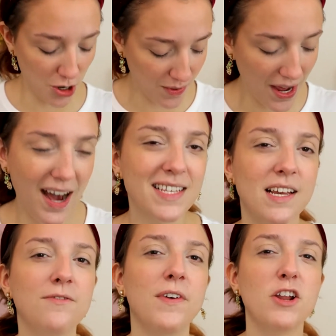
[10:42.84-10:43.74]
to start with eyes
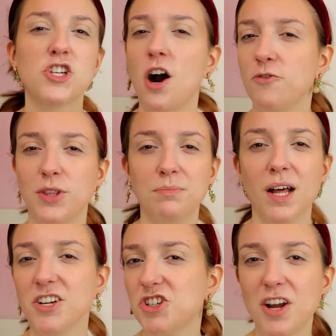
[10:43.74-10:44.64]
and finish off with the
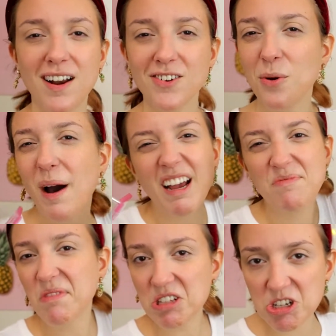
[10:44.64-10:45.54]
blush. I don't know why,
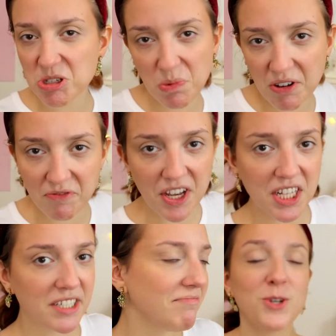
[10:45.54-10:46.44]
that's just what I'm
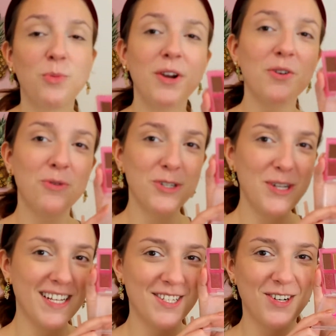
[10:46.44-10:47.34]
feeling. So we are going to
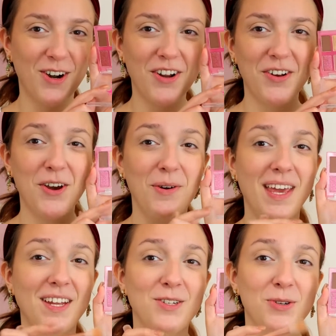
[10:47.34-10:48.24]
get started
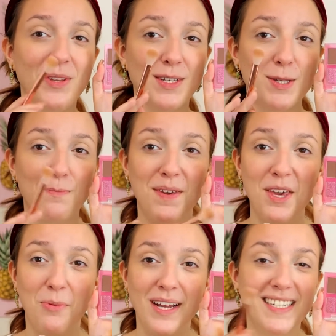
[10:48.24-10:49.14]
going into this
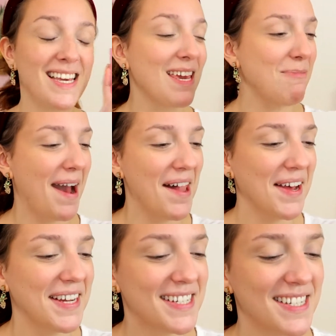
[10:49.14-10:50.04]
P Y T
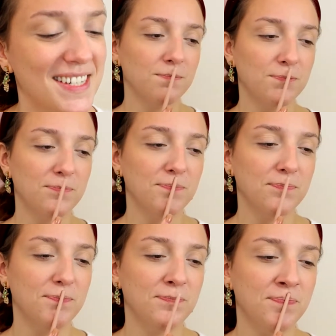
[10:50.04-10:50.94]
palette.
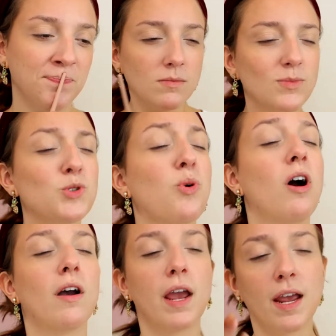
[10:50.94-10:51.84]
Mmm,
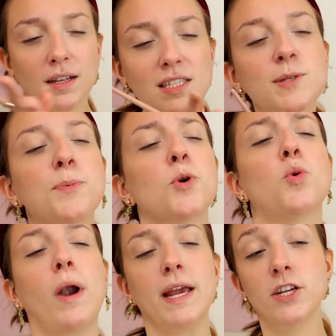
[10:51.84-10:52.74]
drawing
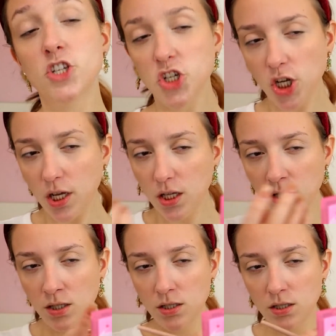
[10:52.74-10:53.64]

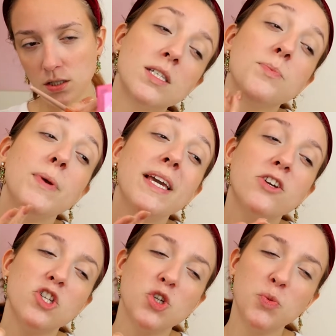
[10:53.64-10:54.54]
inspiration?
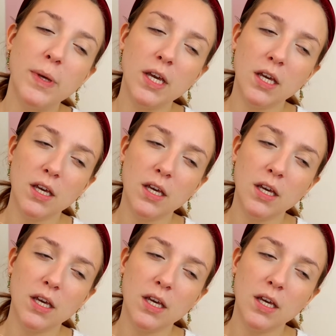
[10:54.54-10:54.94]
Speak to me.